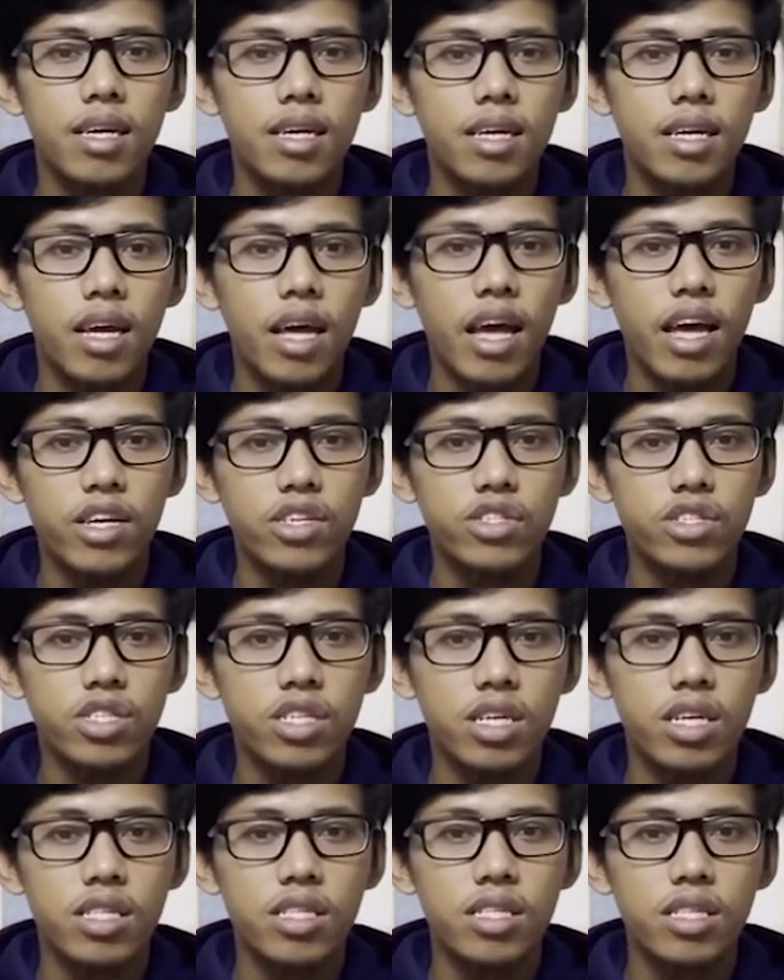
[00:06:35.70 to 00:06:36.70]

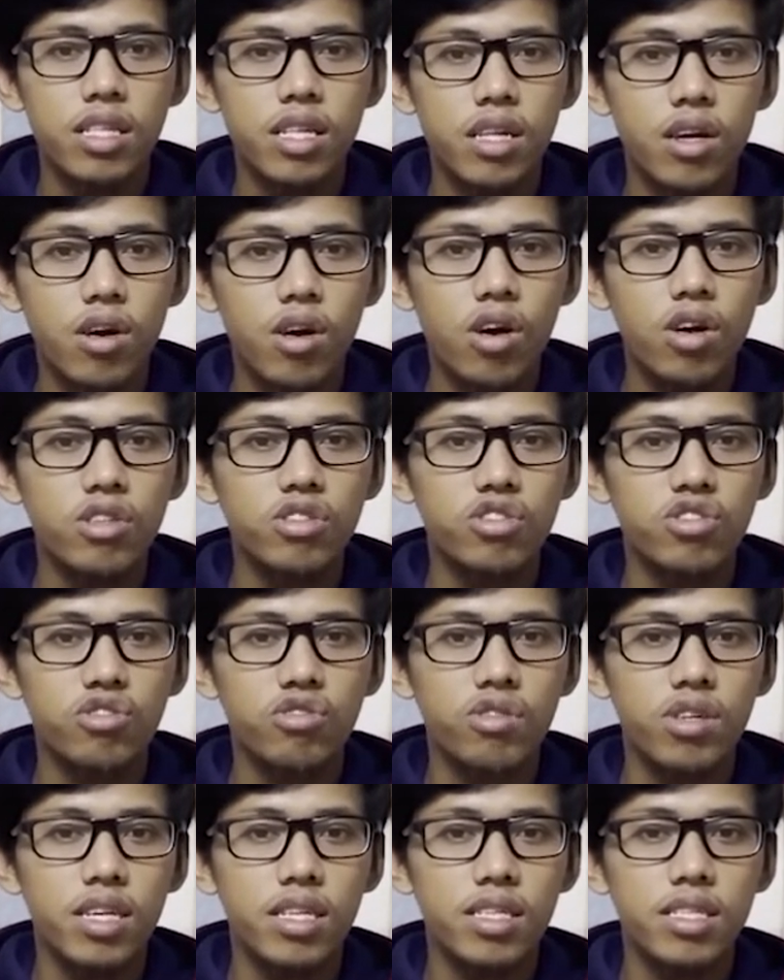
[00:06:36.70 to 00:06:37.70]
action on
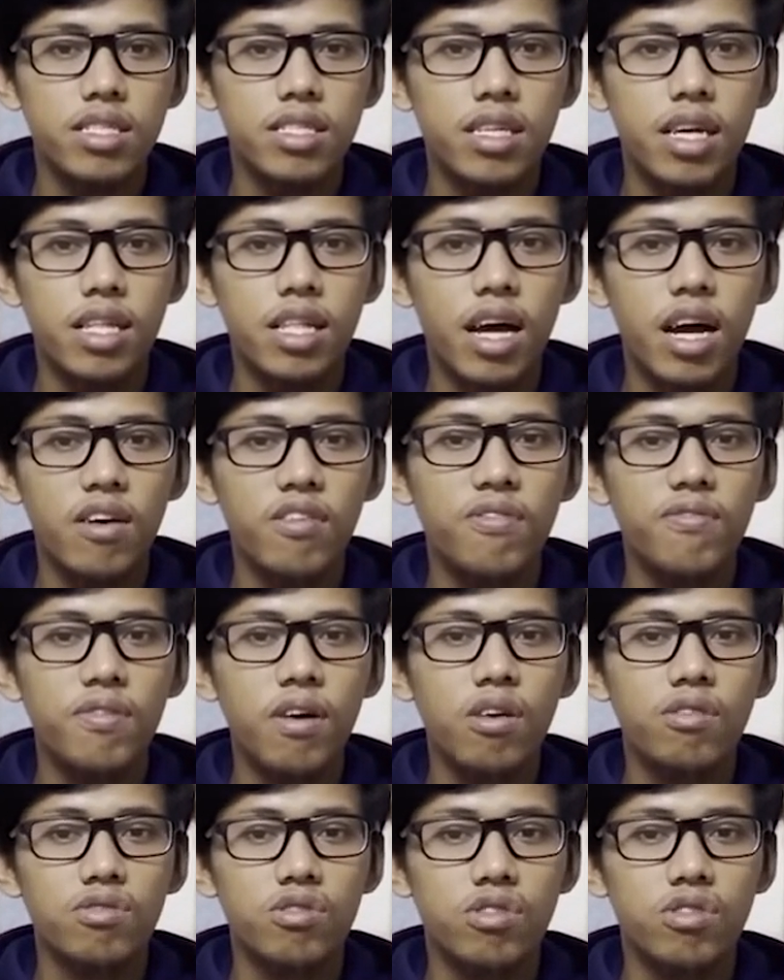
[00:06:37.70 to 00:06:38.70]
tourists that are
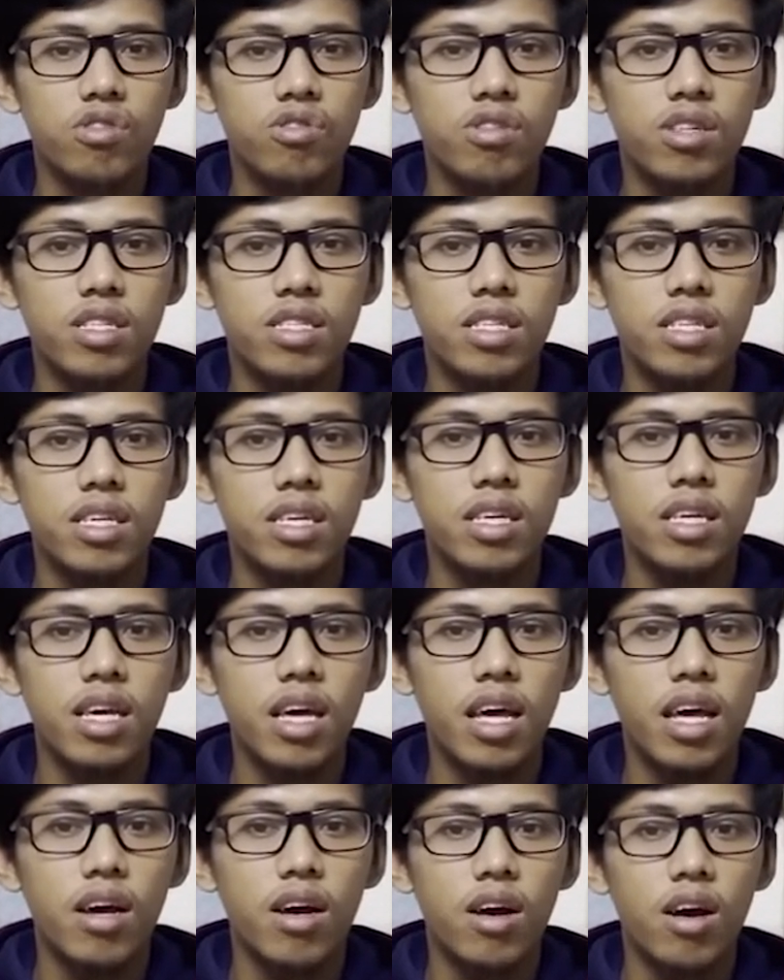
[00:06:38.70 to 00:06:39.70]
found guilty
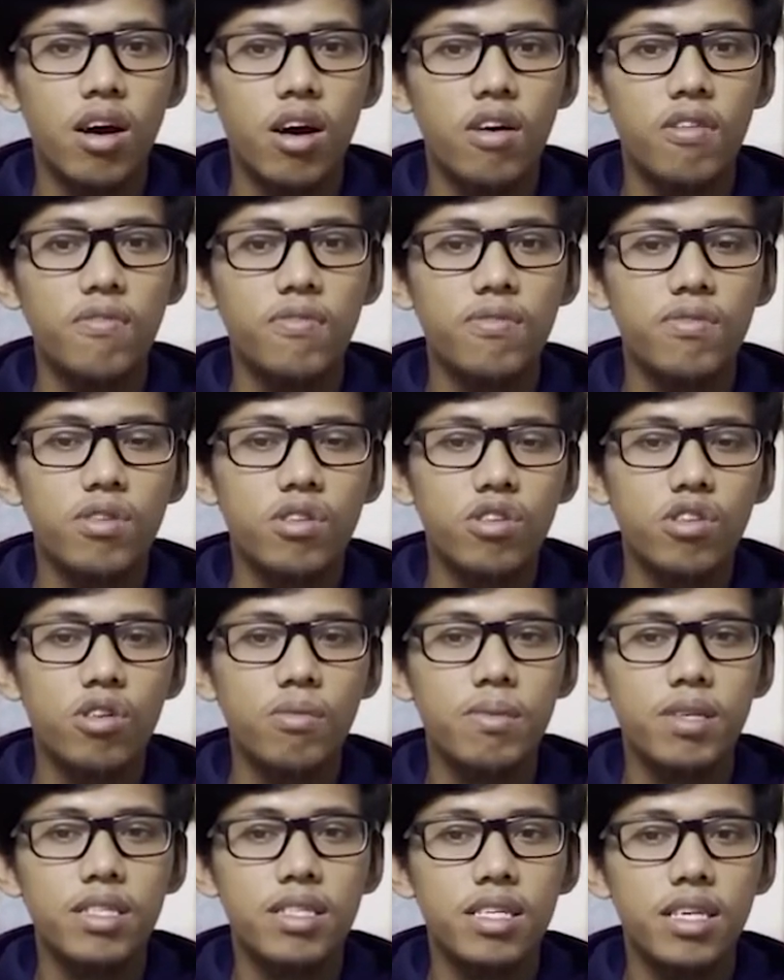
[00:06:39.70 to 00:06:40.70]
of
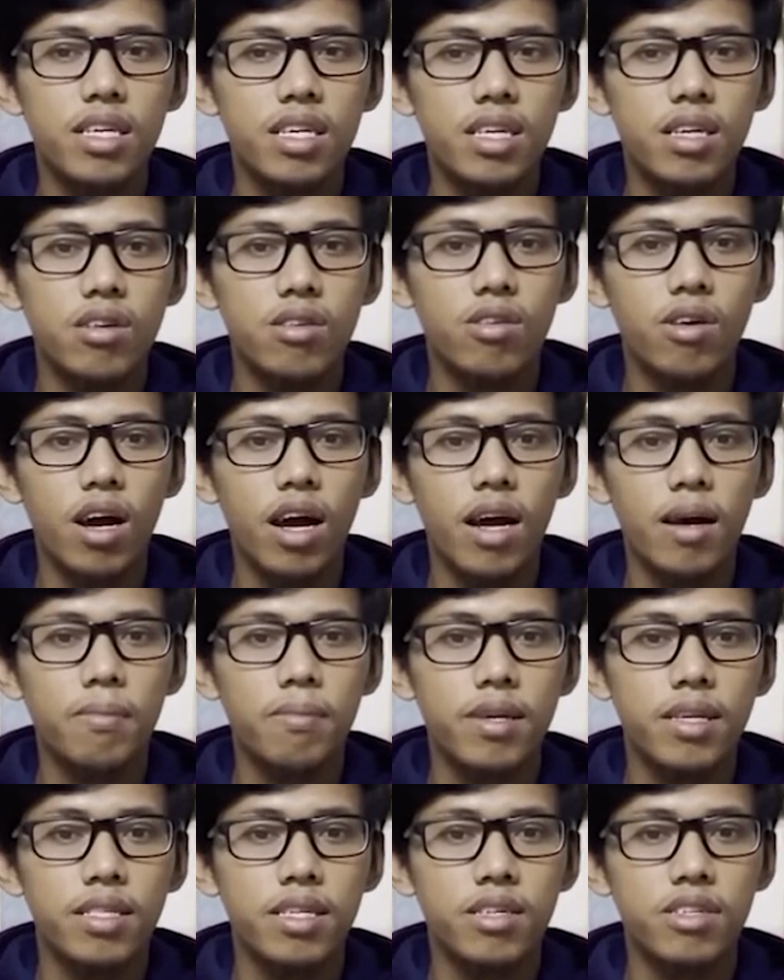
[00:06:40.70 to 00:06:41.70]
committing or
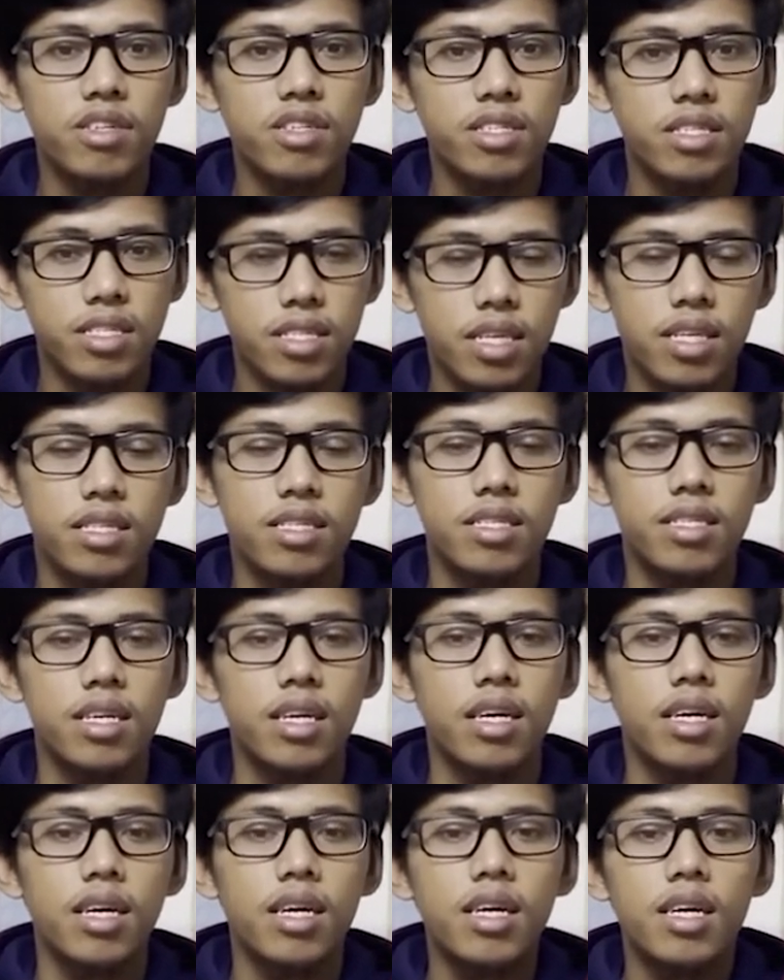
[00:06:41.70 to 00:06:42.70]
harming the residents.
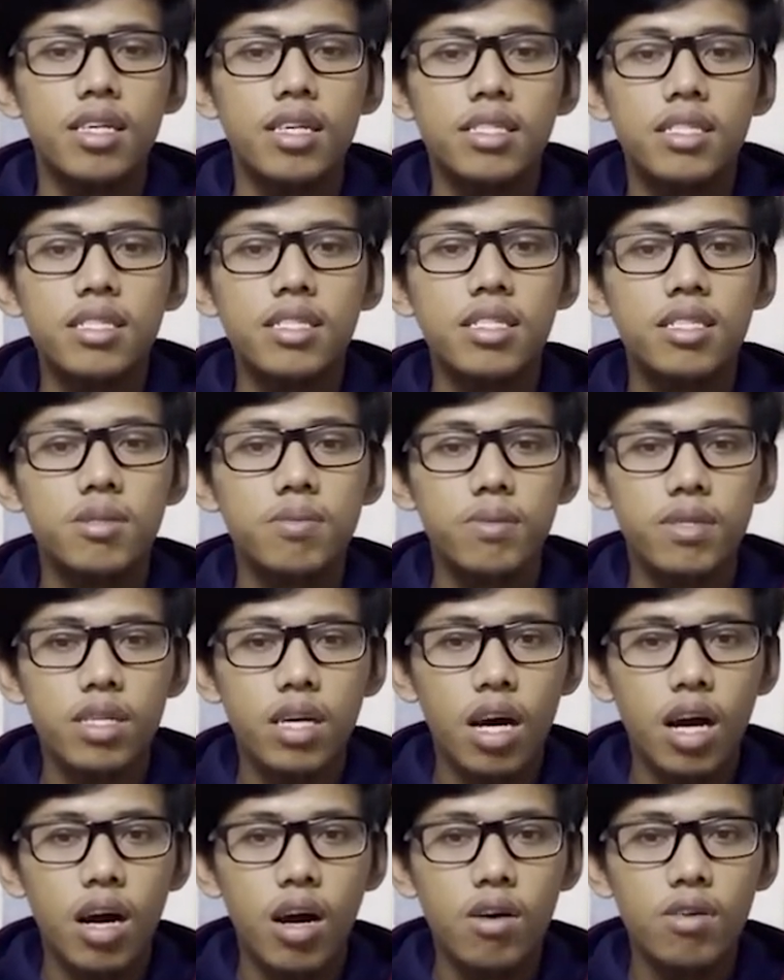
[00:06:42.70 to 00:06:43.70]
This is
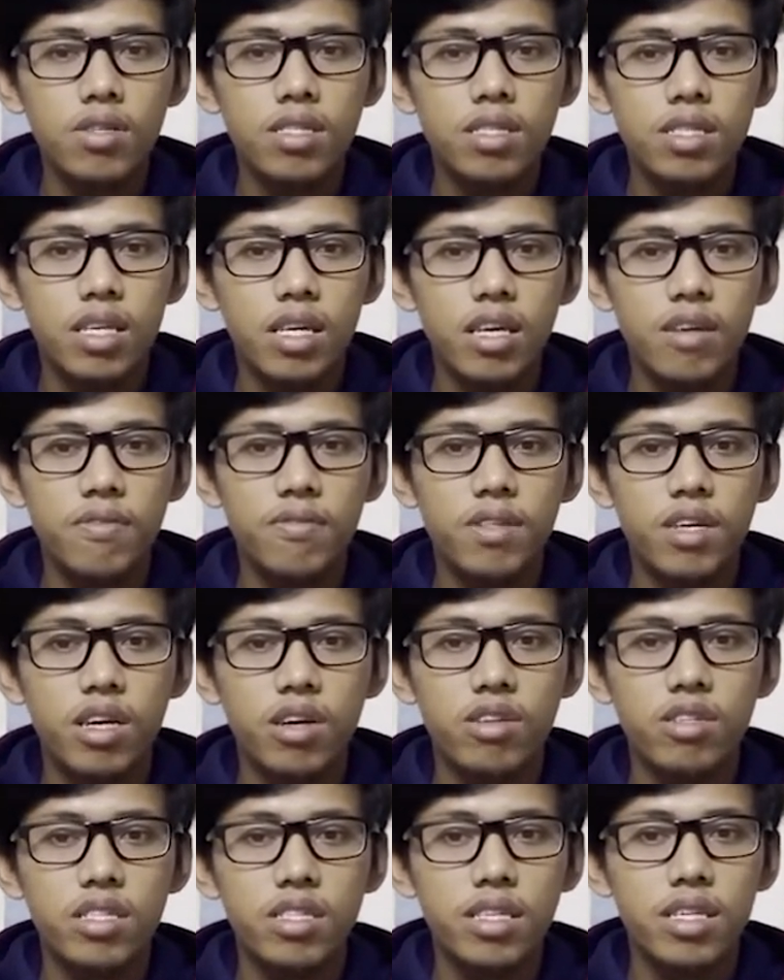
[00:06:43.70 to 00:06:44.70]
because if the
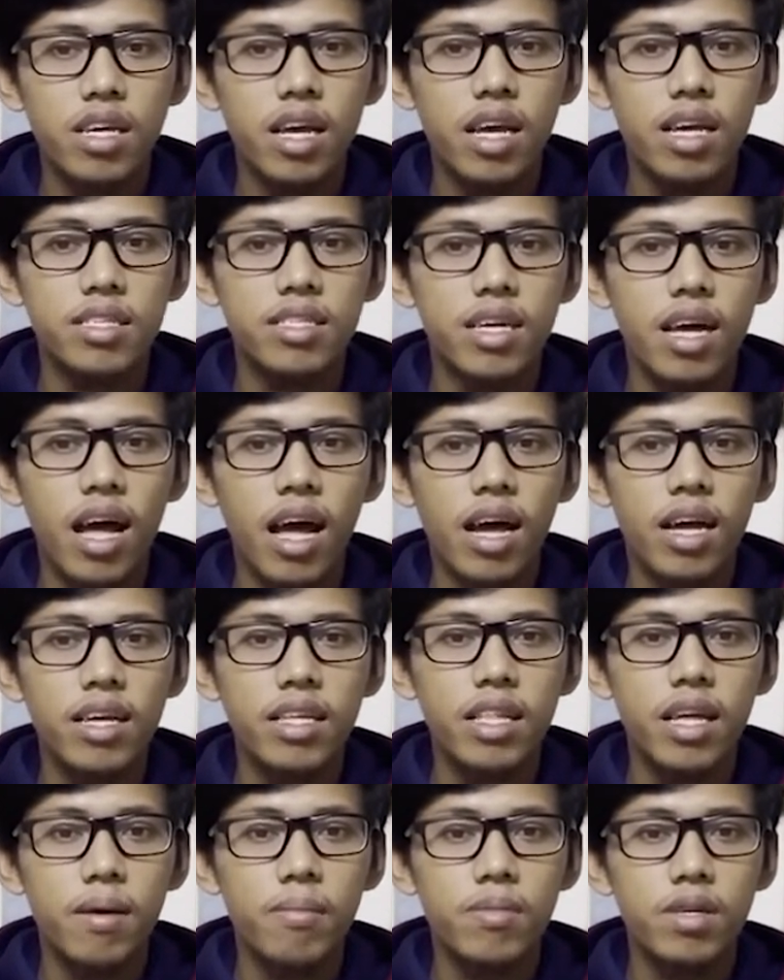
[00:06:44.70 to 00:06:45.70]
country has a high
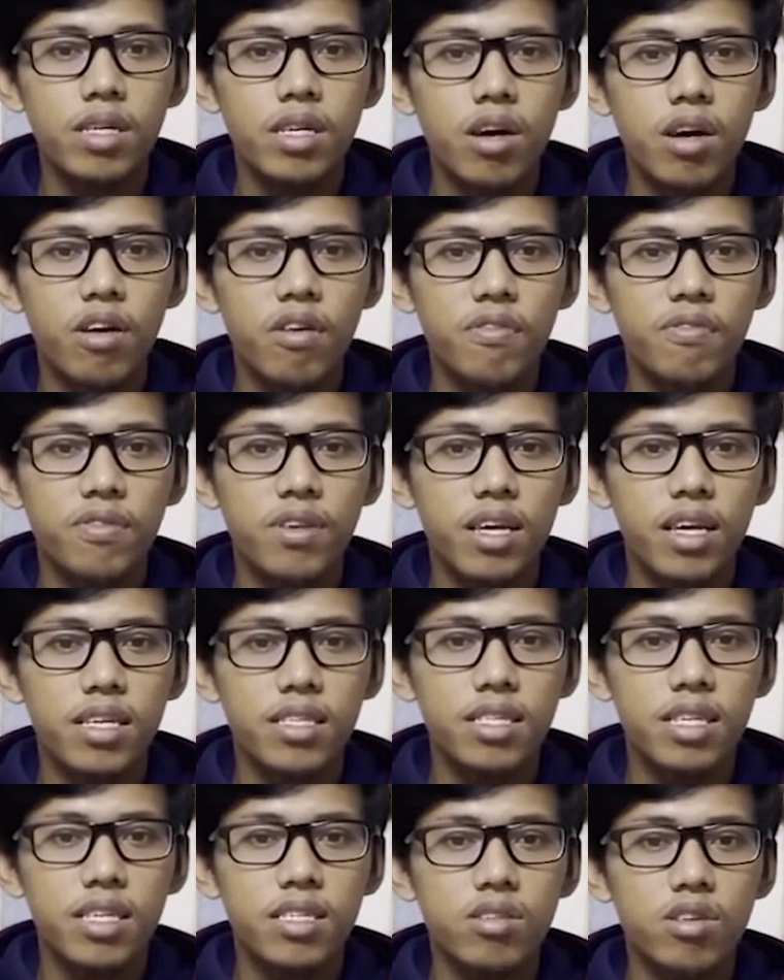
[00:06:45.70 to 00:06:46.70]
number of
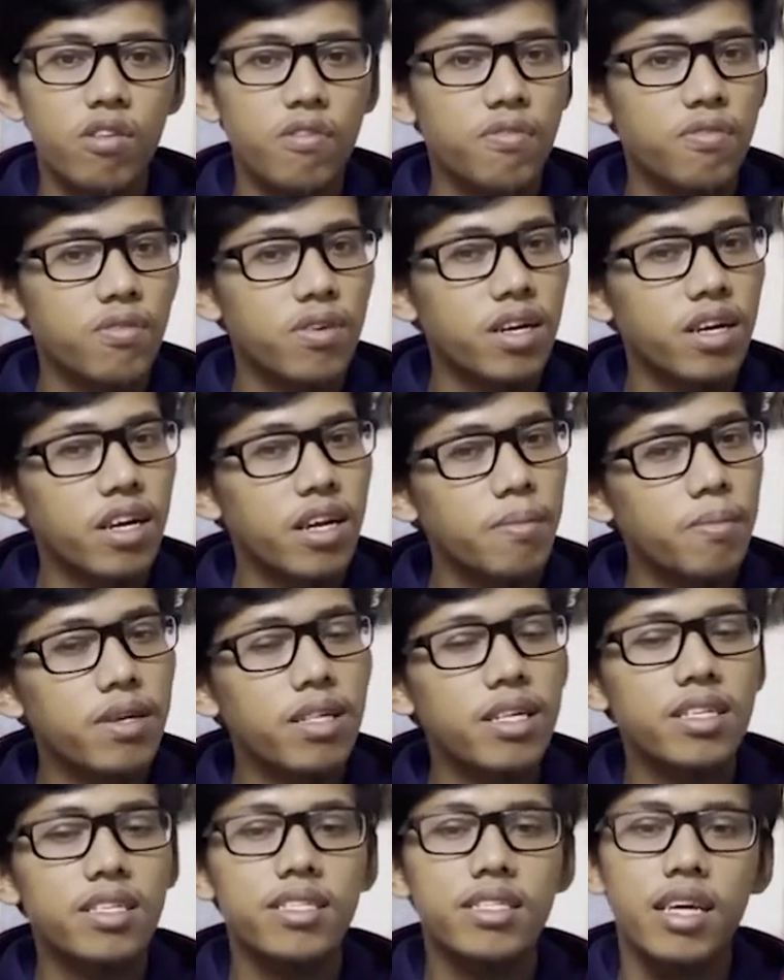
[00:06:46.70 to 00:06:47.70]
cases of criminal
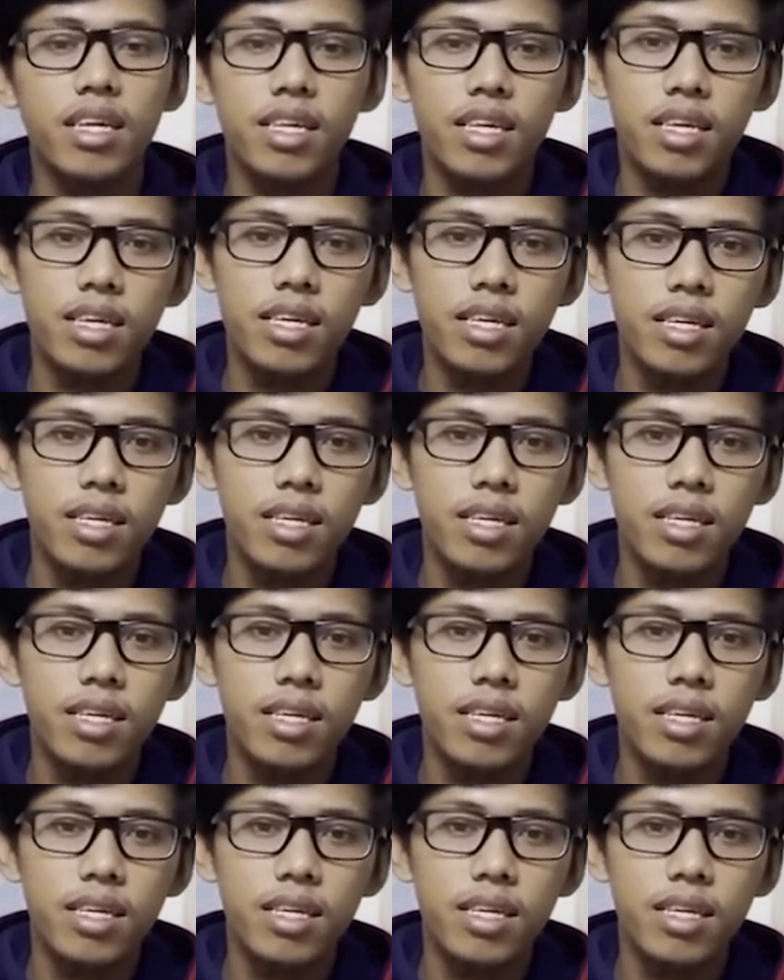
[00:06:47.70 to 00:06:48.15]
study,